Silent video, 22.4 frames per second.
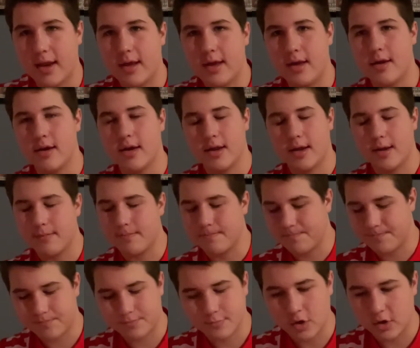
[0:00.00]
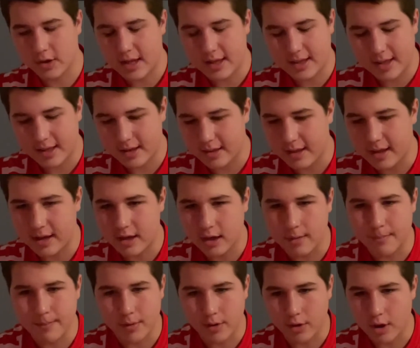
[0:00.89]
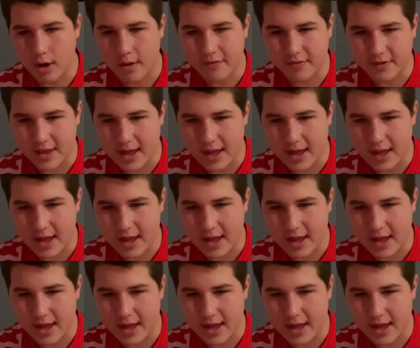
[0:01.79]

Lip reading: they couldn't build off of